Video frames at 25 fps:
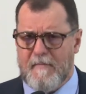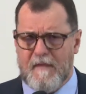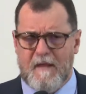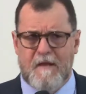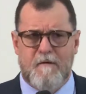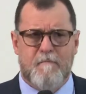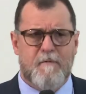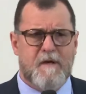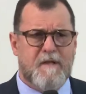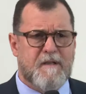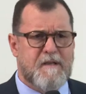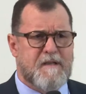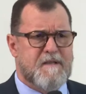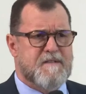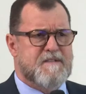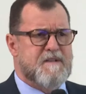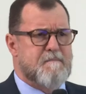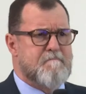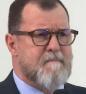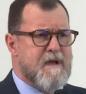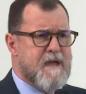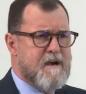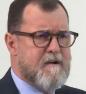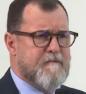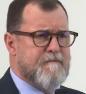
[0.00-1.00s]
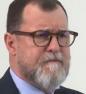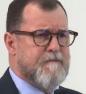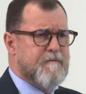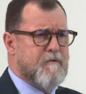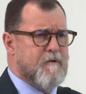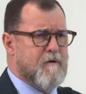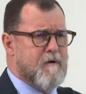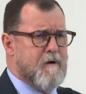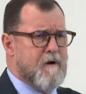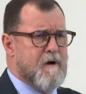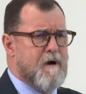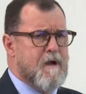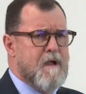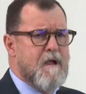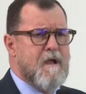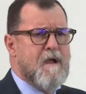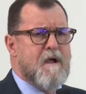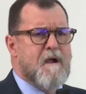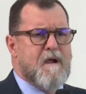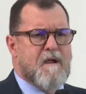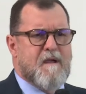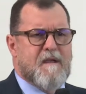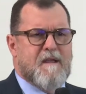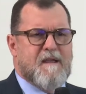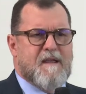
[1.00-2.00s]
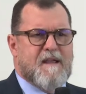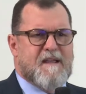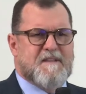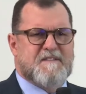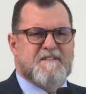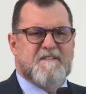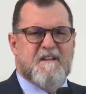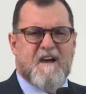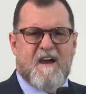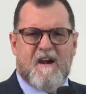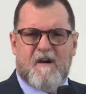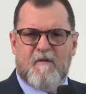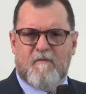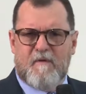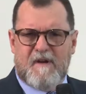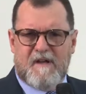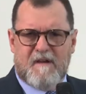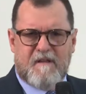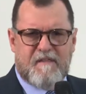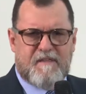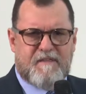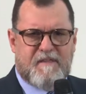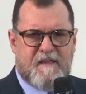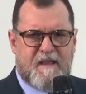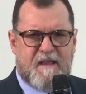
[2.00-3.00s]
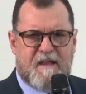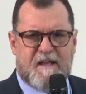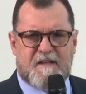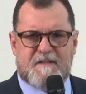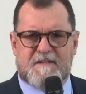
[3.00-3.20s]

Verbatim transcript: It really, it's a metaphor. It's not a real thing.